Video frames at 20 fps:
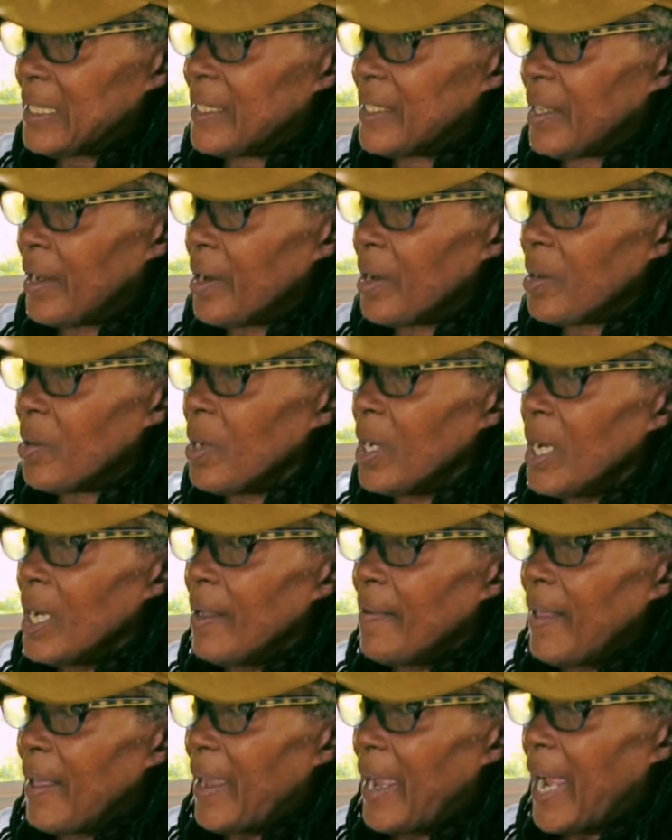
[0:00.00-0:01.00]
So
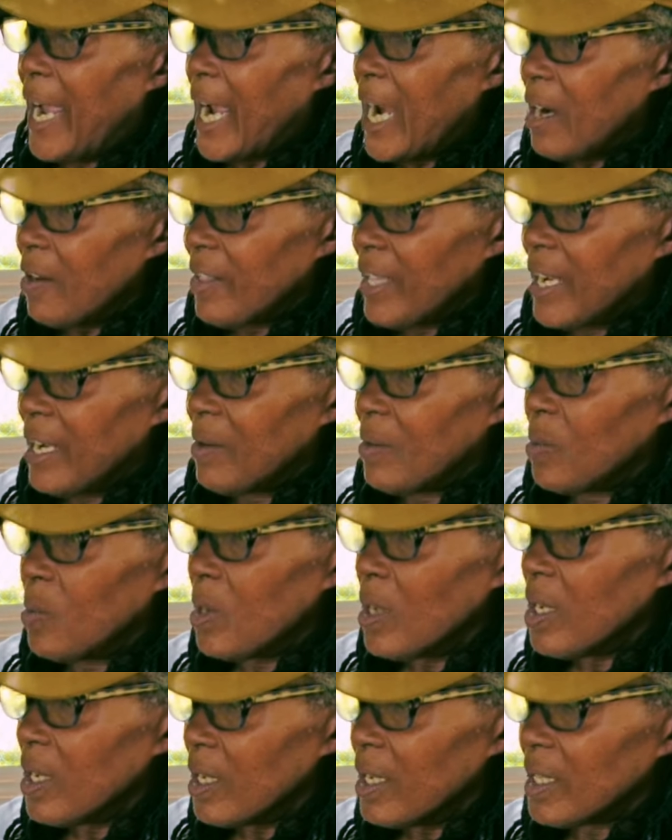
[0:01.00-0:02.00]
how that
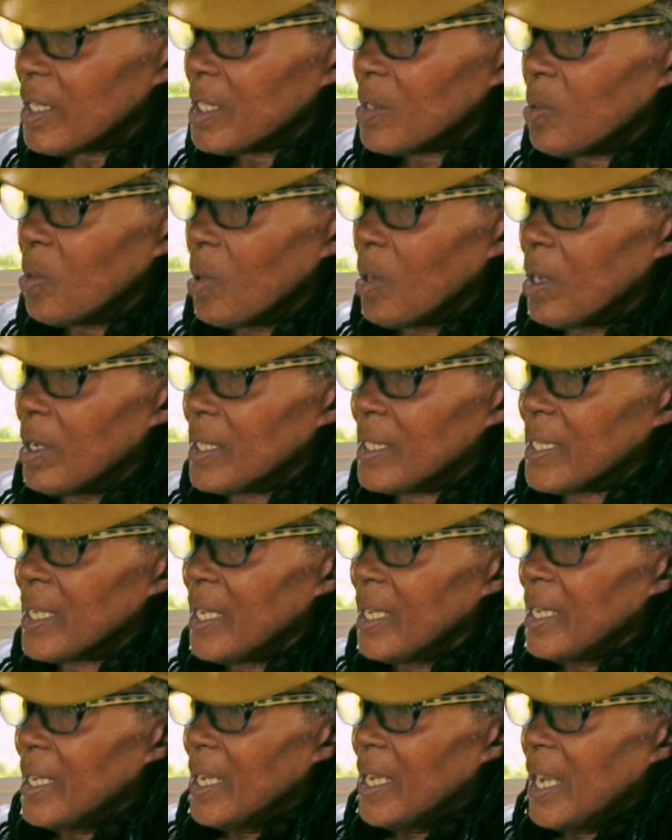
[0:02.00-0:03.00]
worked was
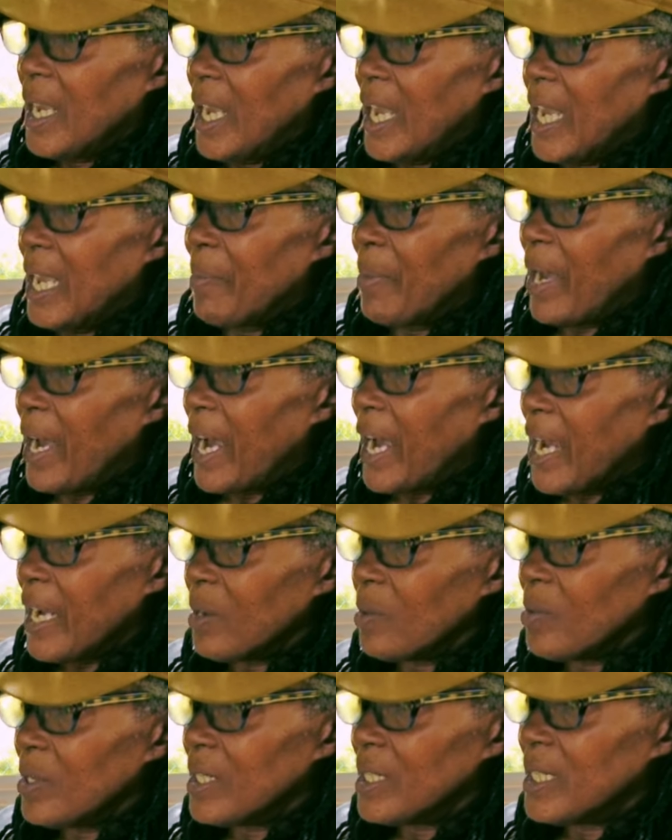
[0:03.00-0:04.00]

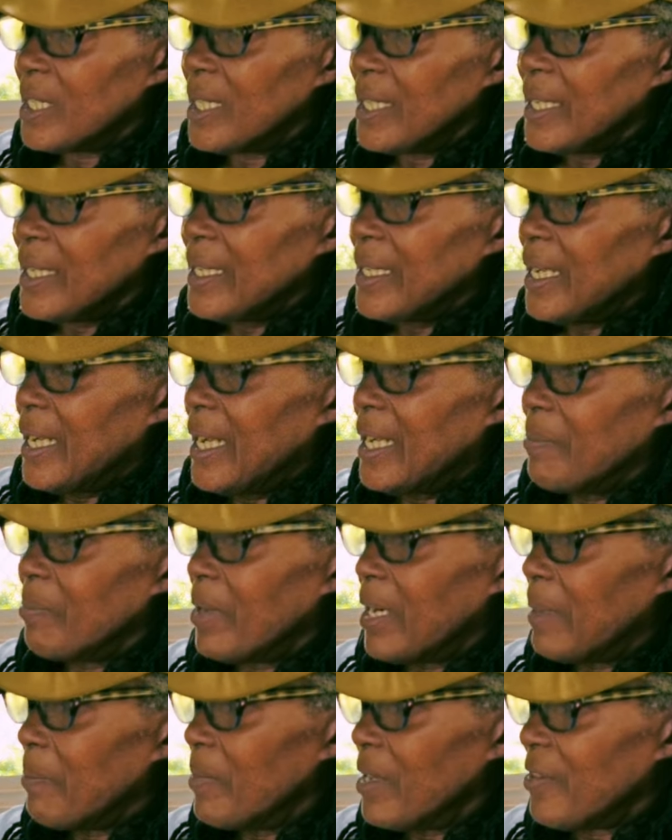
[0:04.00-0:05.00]
I would and
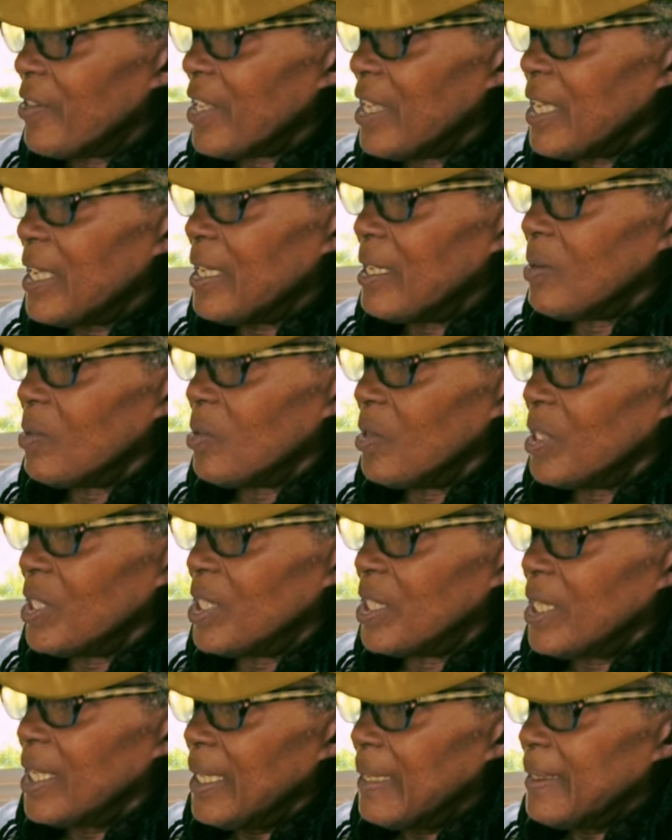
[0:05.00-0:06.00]
my mother
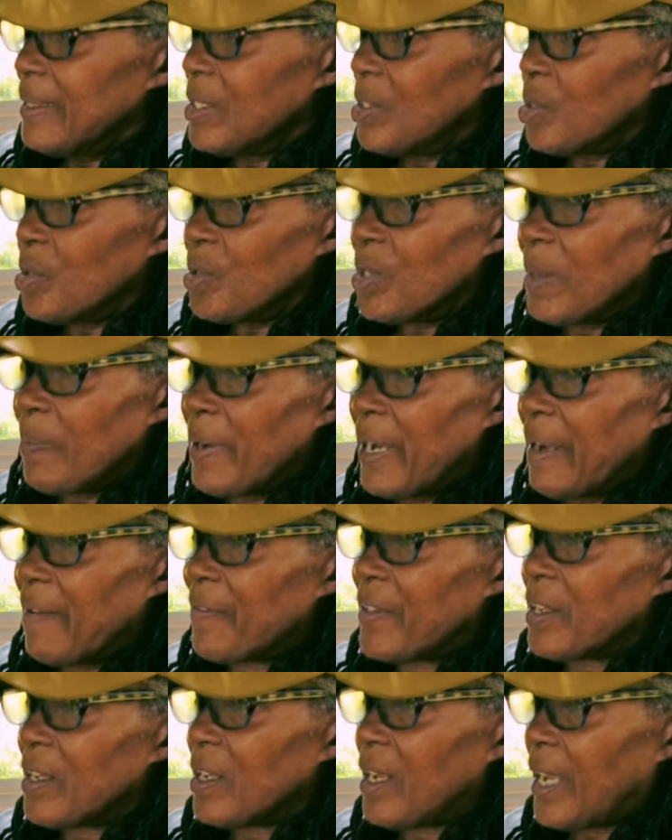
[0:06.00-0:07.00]
would talk
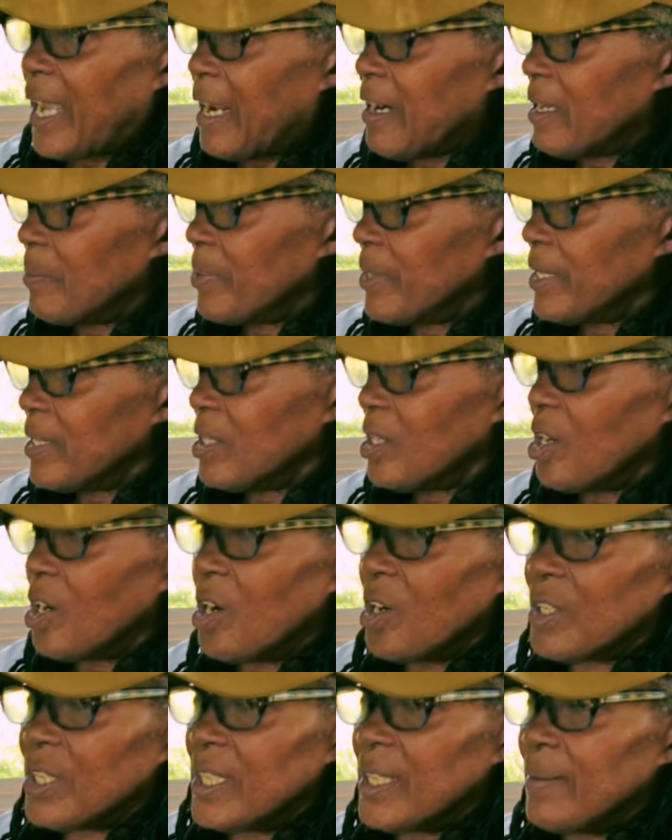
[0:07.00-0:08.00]
about the Caribbean
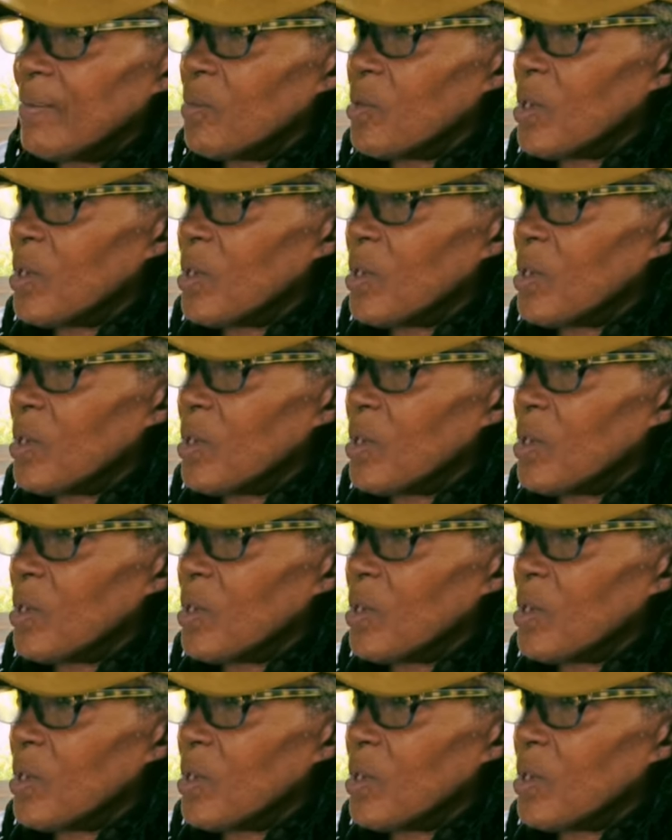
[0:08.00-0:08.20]
garden and